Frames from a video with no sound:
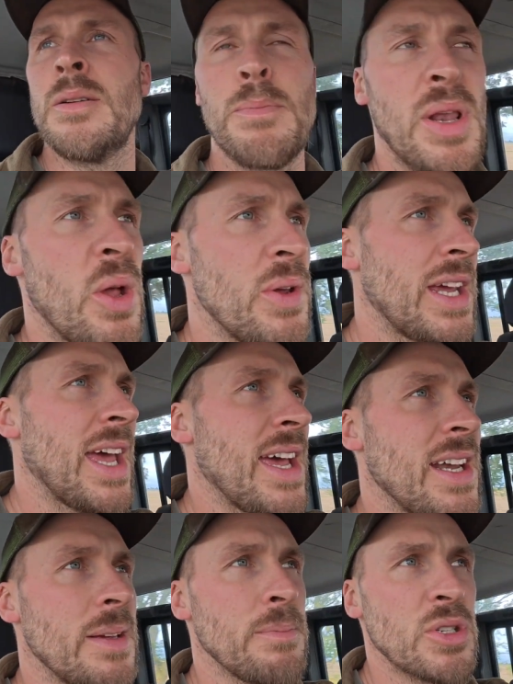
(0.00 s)
blowing a
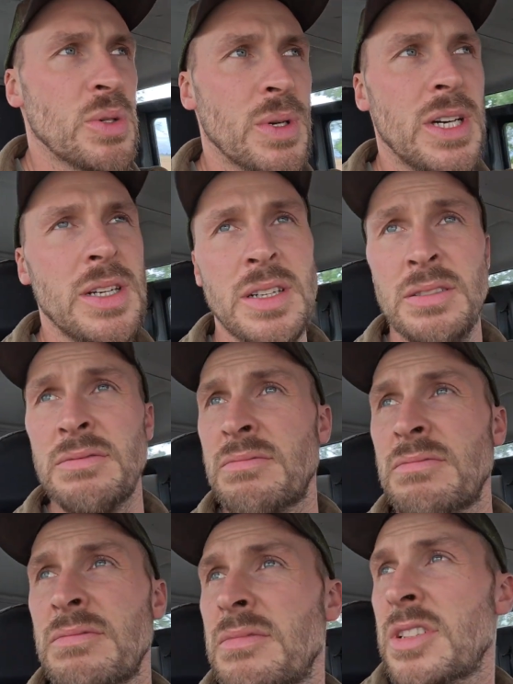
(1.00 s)
gale in between, and
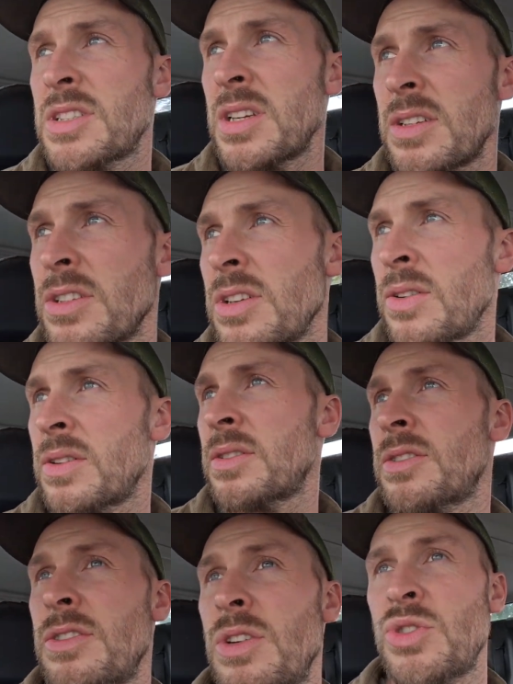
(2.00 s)
the sun's
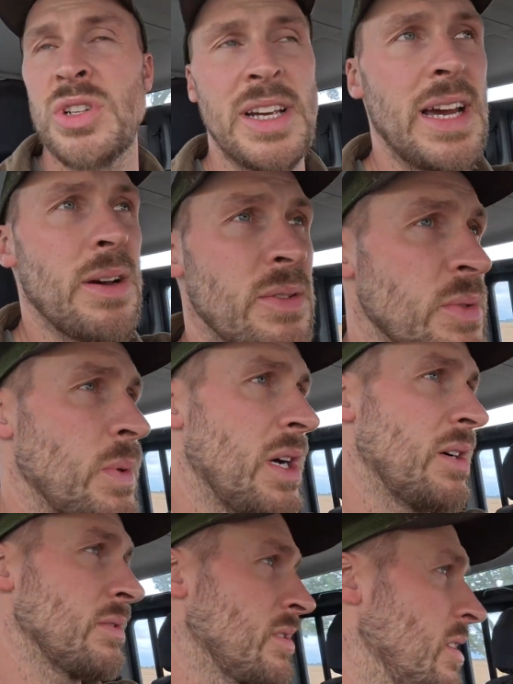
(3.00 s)
usually out as
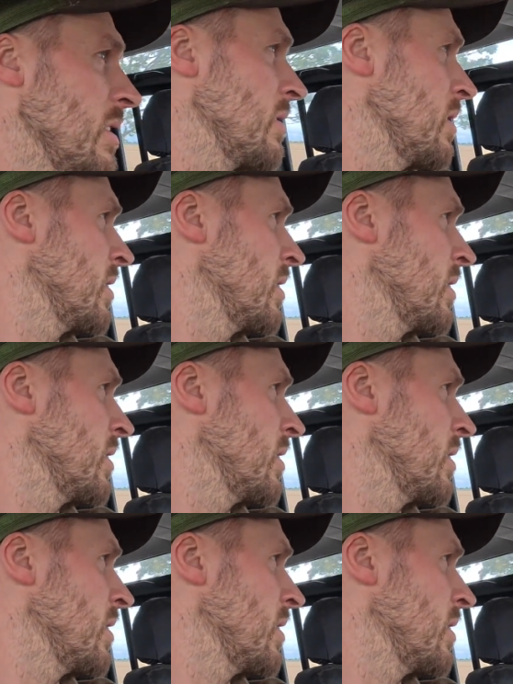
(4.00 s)
well, so